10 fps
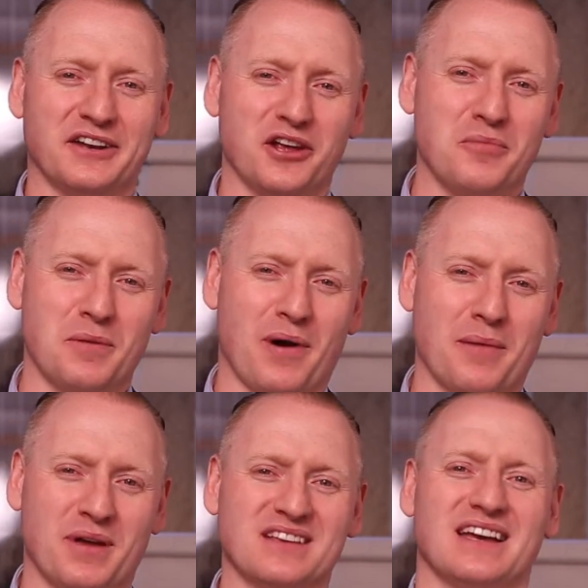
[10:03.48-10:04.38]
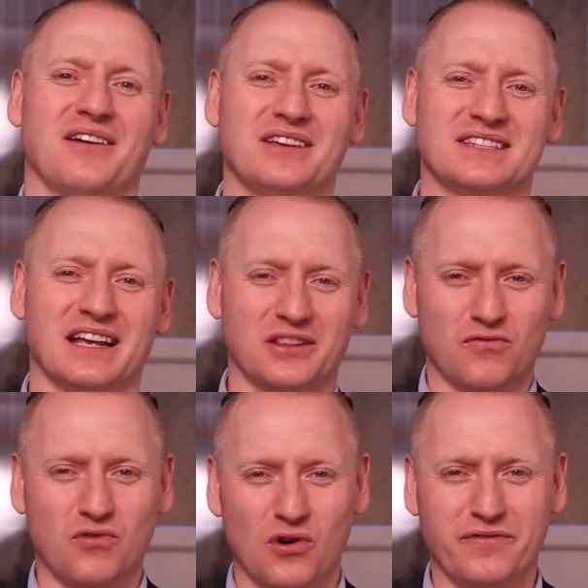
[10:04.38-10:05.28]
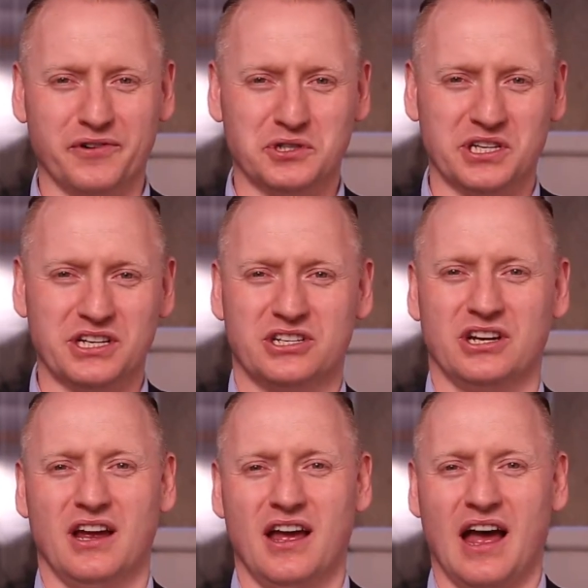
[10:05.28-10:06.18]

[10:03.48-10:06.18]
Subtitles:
Adobe Premiere is how you take the raw footage